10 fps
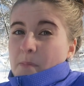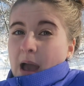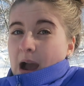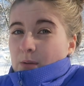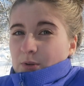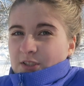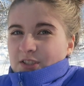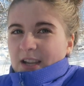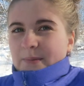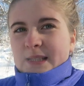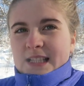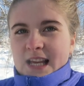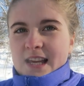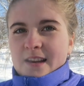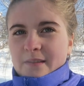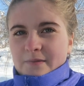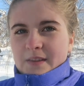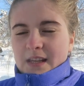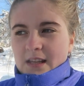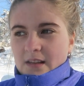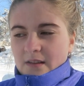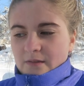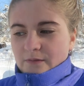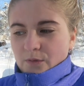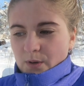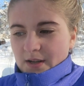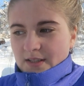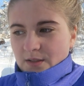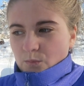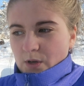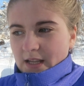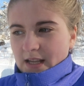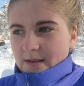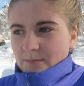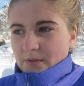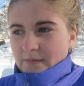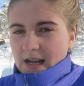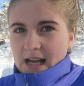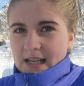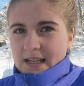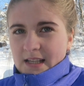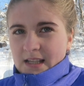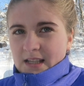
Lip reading: powers, I would say, of the forest and what it can provide